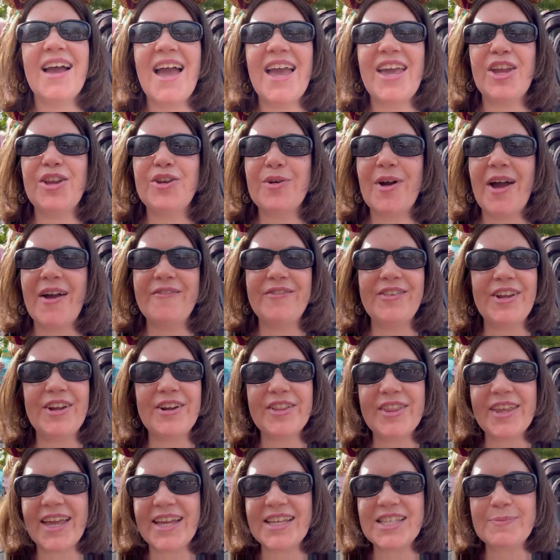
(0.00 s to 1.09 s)
and you don't have
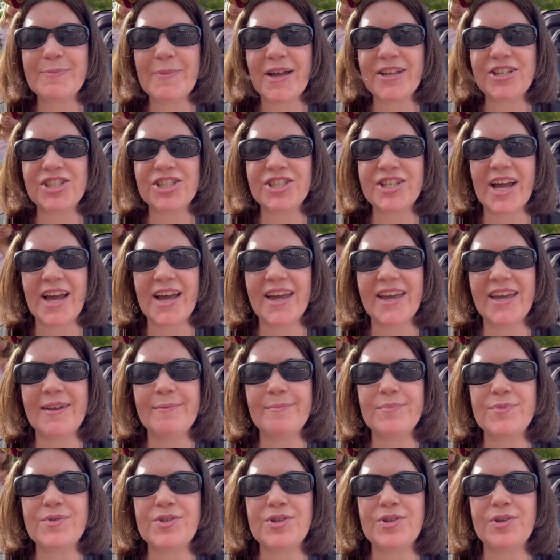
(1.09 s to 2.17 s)
nearly as much time
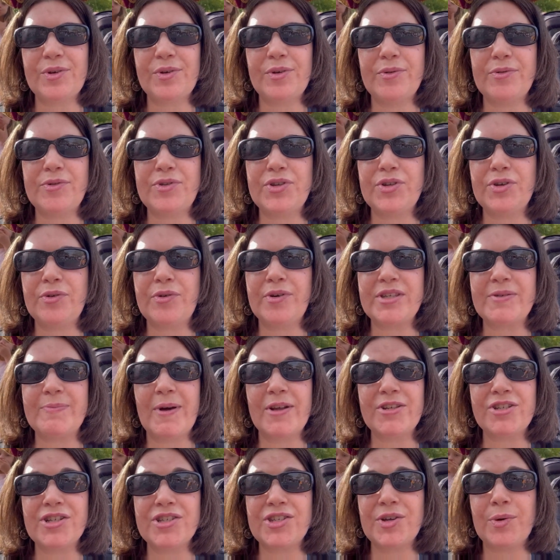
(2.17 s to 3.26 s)
to do as
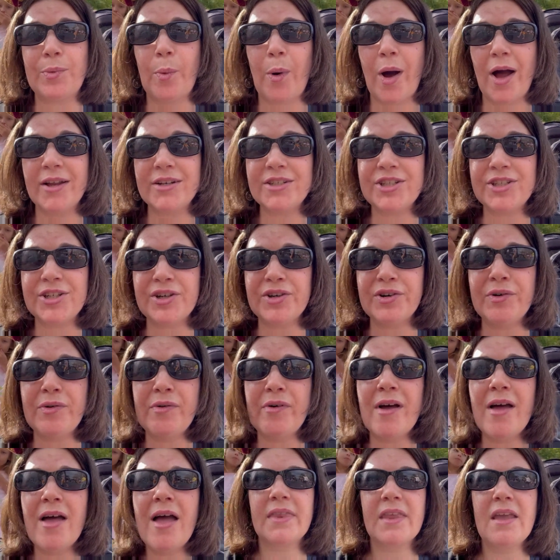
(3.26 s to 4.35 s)
much as you want to,
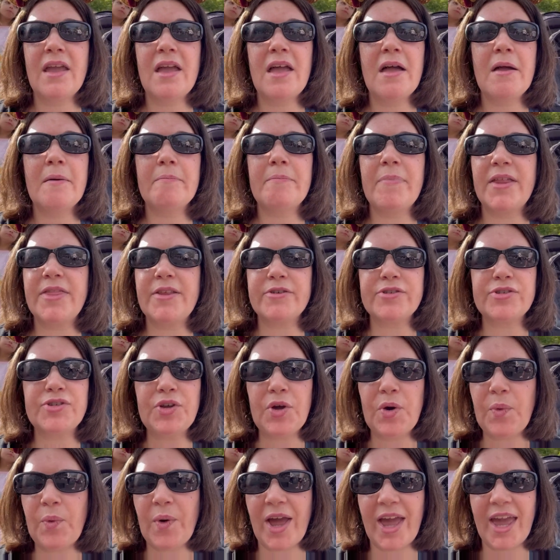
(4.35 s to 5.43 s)
but there's
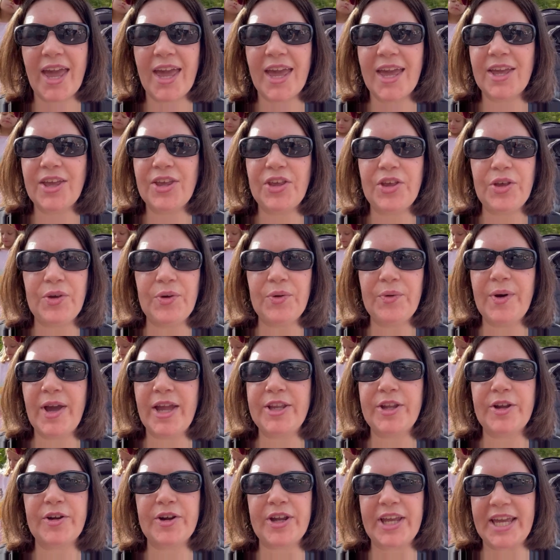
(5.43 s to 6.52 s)
no way you
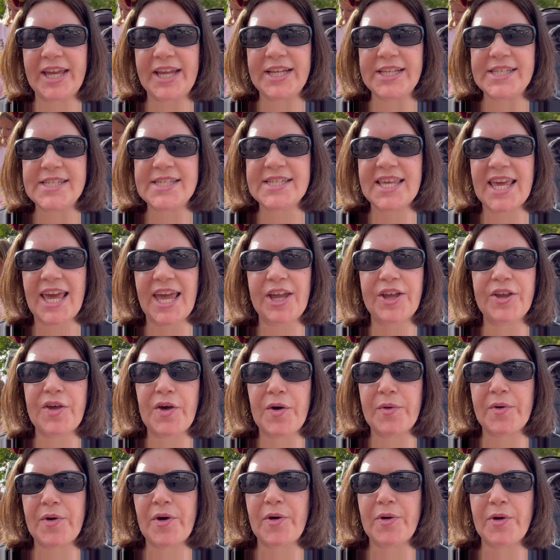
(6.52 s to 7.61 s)
and your kids can
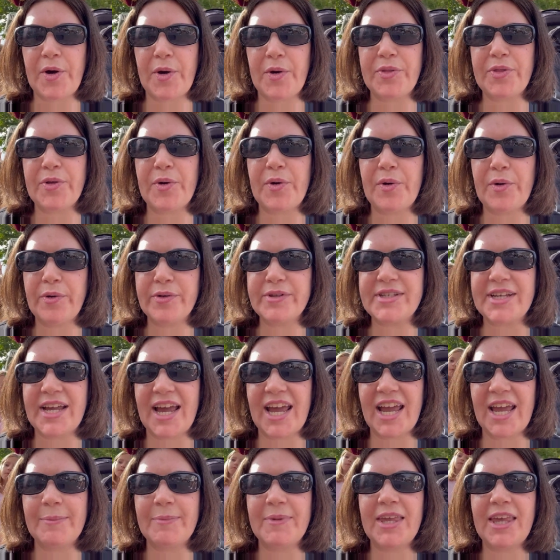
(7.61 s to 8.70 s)
go the whole
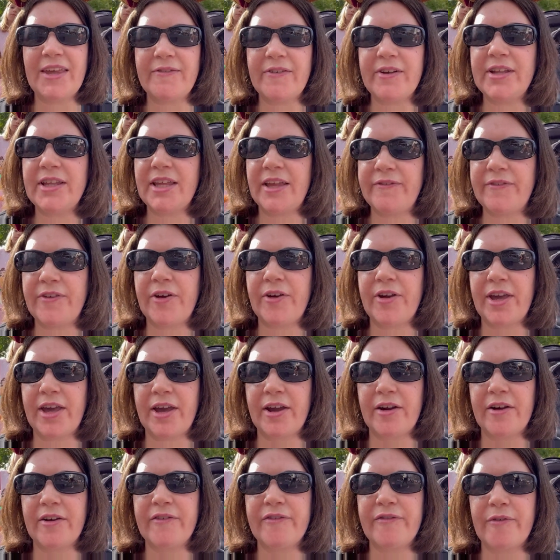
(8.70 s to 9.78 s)
time, even if you're
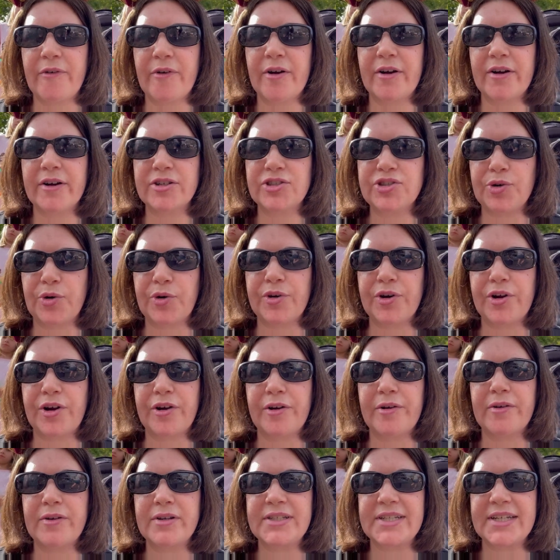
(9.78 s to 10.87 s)
here for a
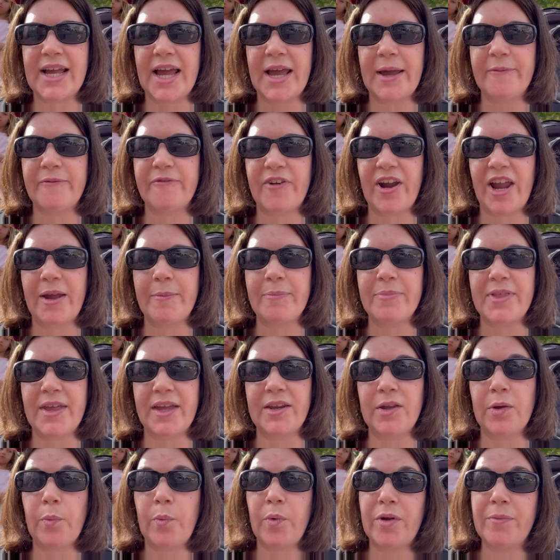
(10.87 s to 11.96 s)
shorter time frame than
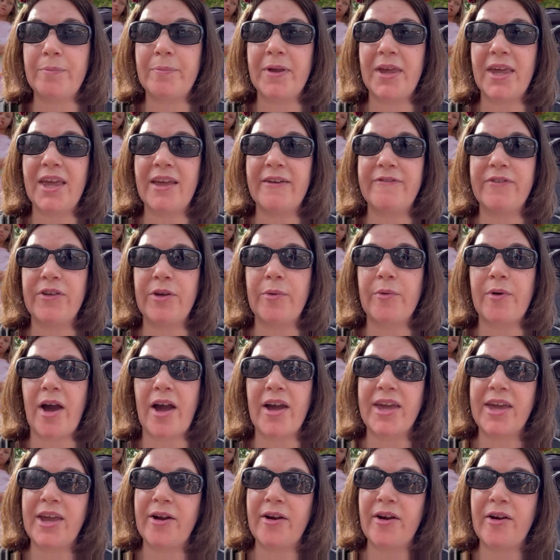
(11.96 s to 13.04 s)
you would be if you got
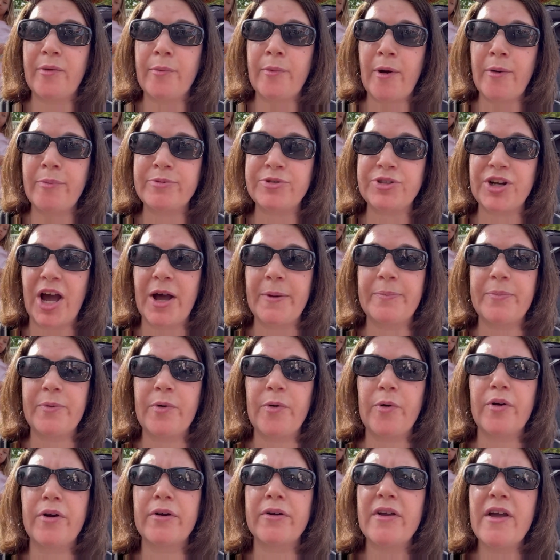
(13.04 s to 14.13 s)
here a rope drop
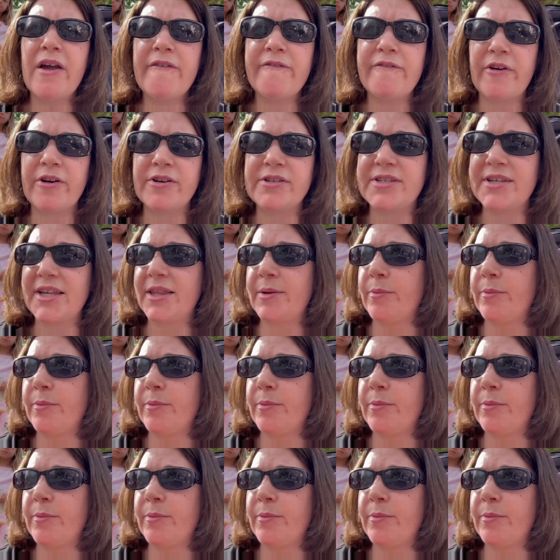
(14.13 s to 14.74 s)
or first thing in the